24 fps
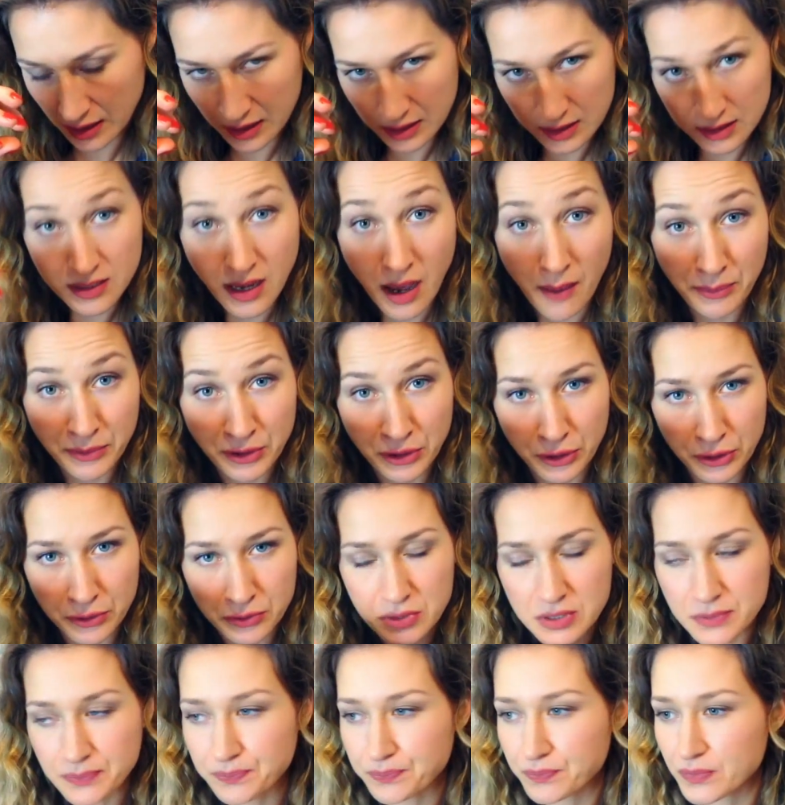top
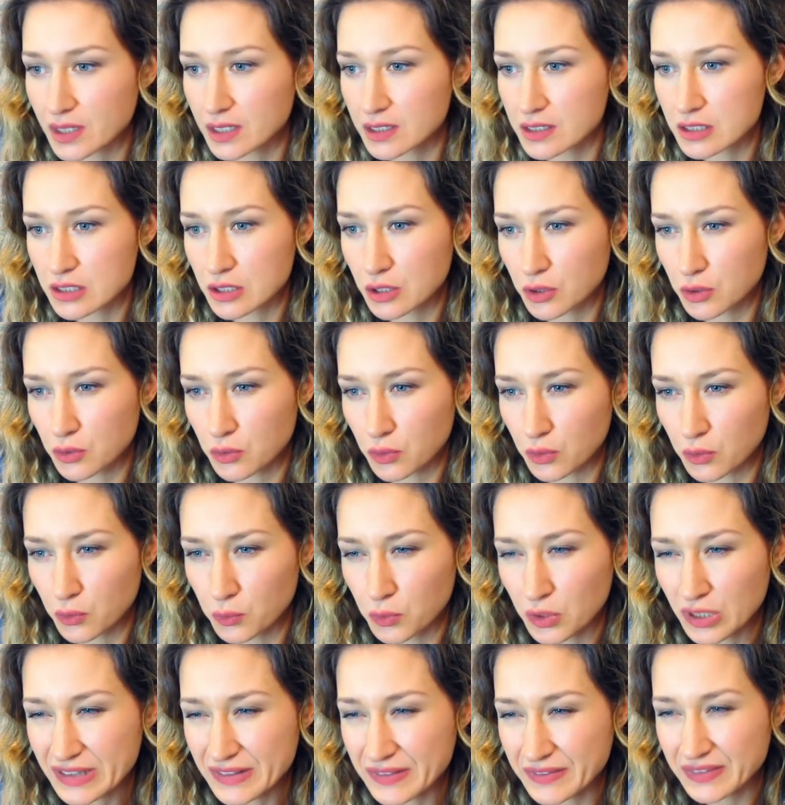note. So
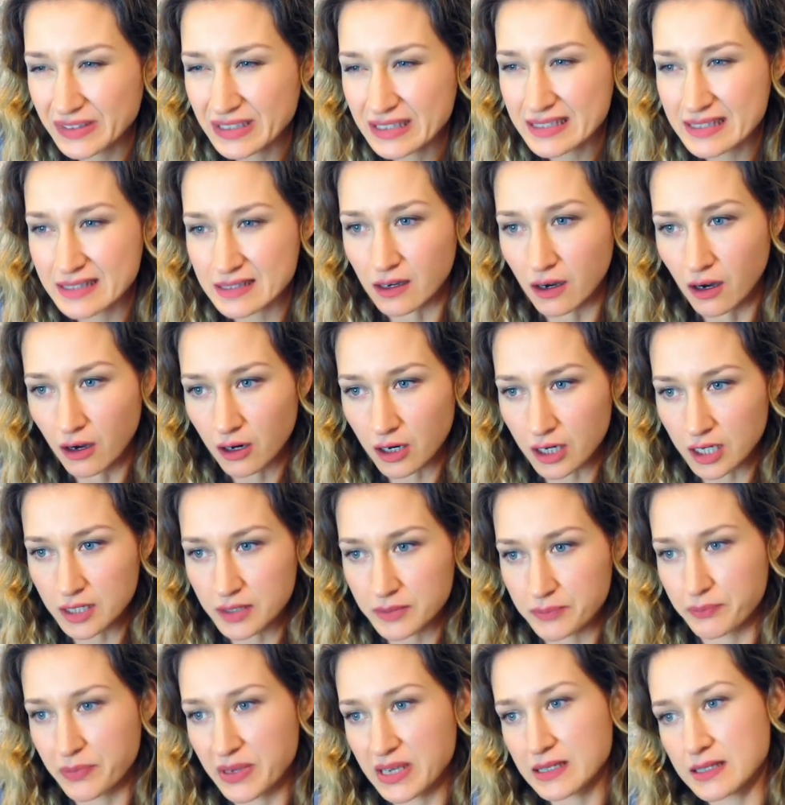what these
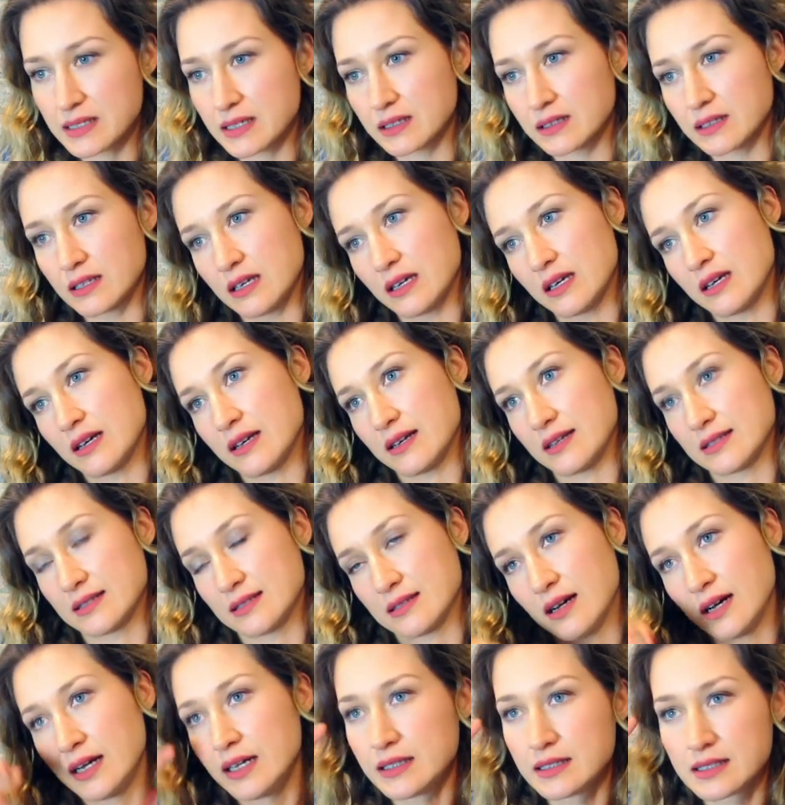are, basically, as
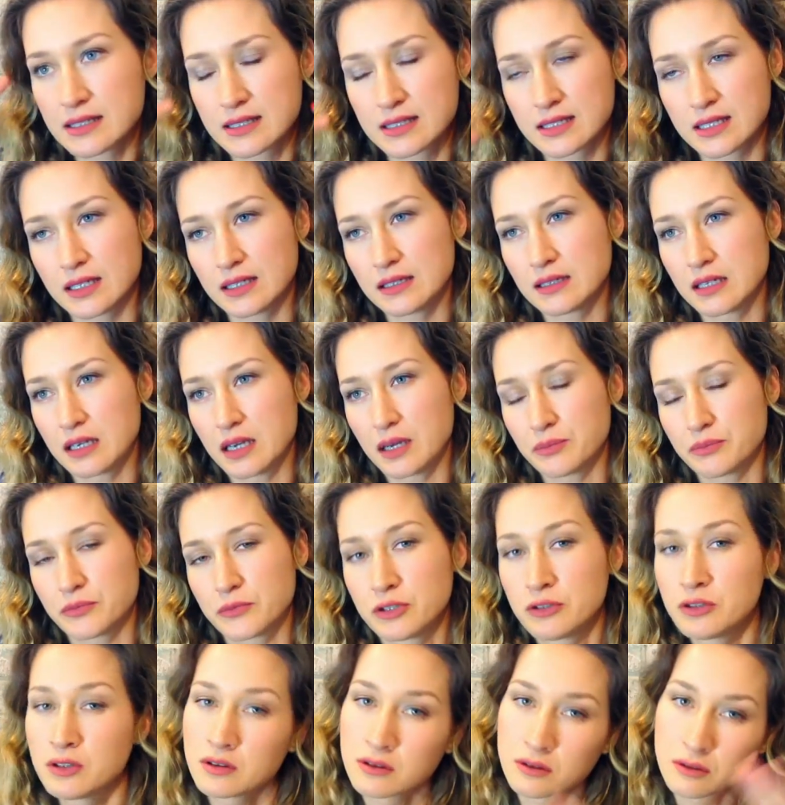I understand them,
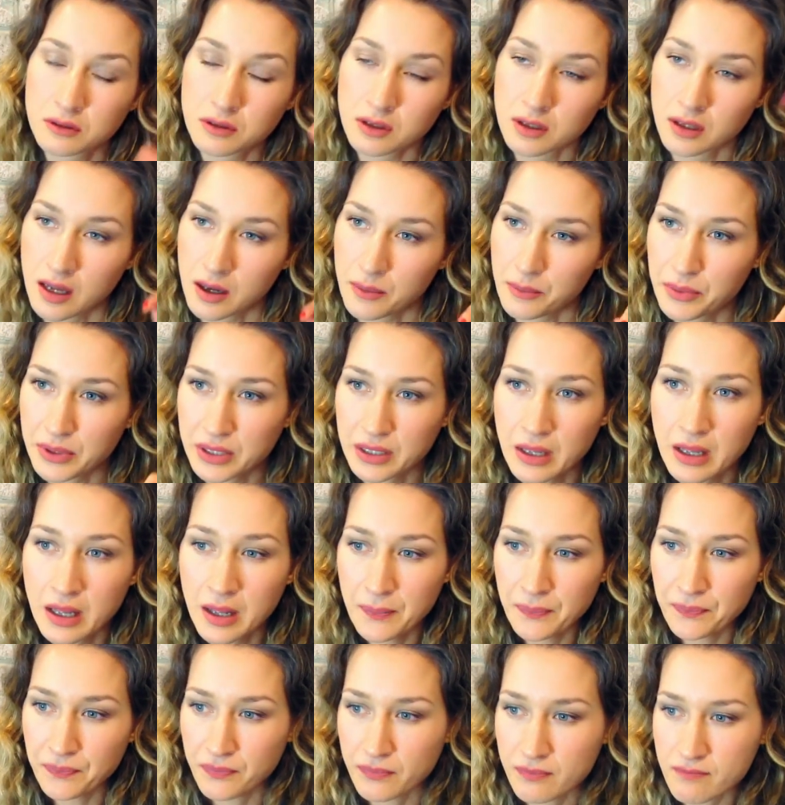you can look it up, but
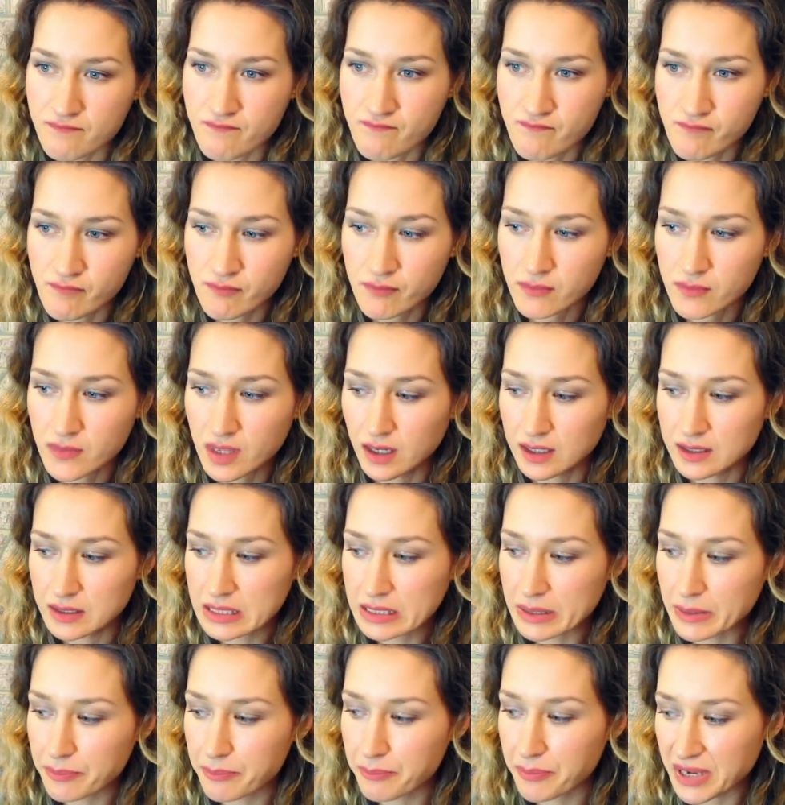
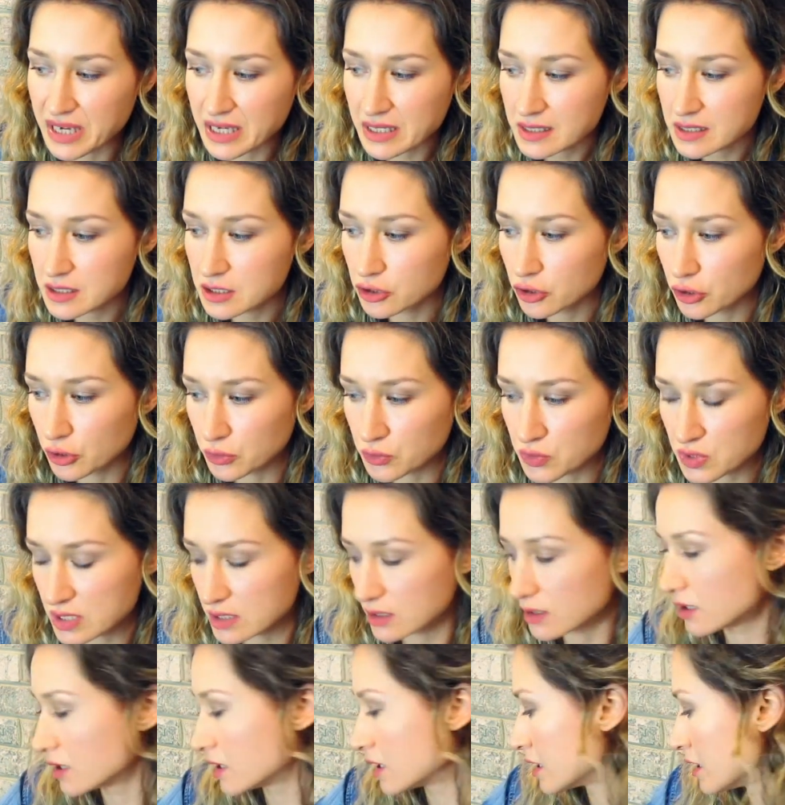the base notes
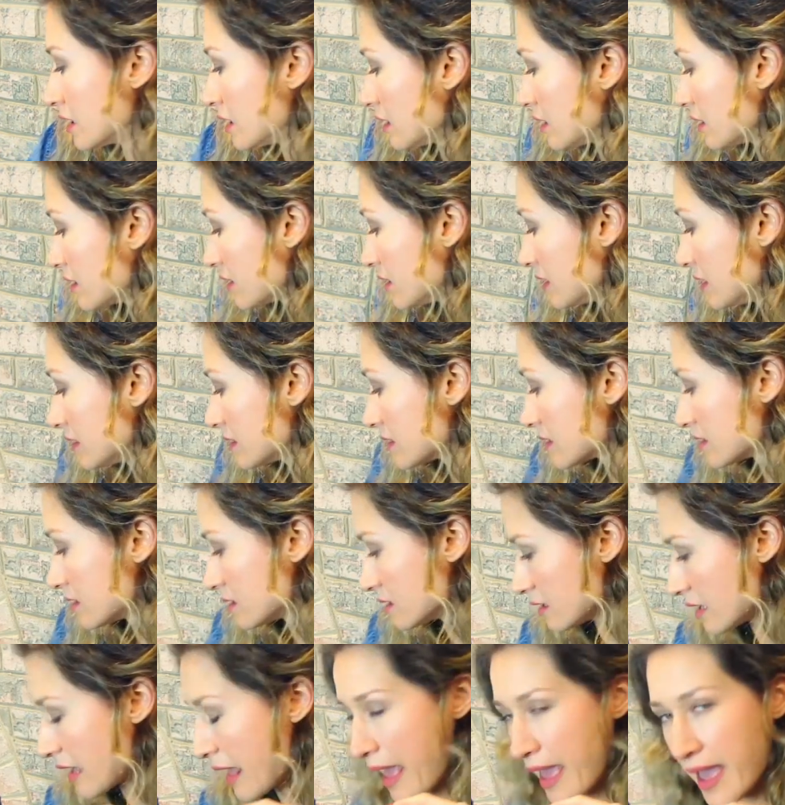are these
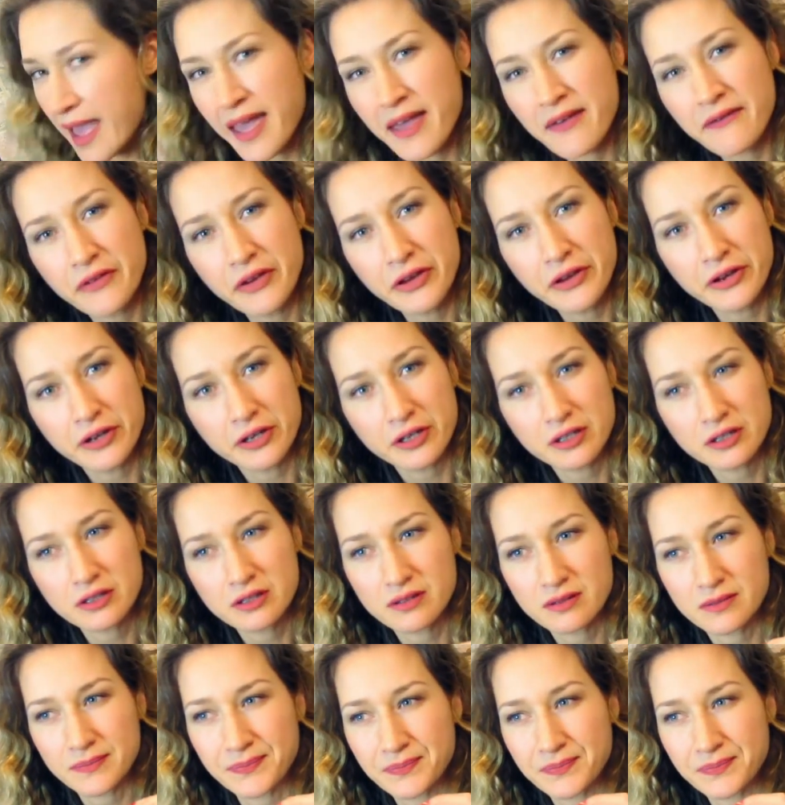heavier,